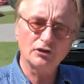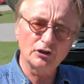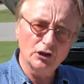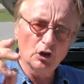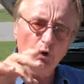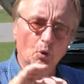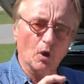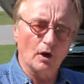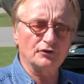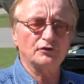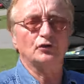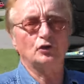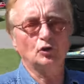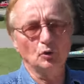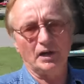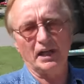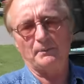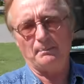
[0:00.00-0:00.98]
the new ones
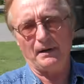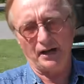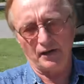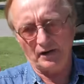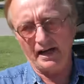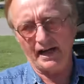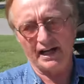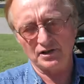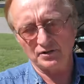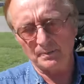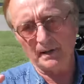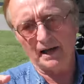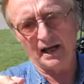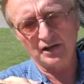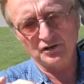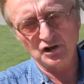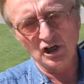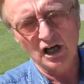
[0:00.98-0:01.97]
do get better gas
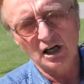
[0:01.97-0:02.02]
mileage,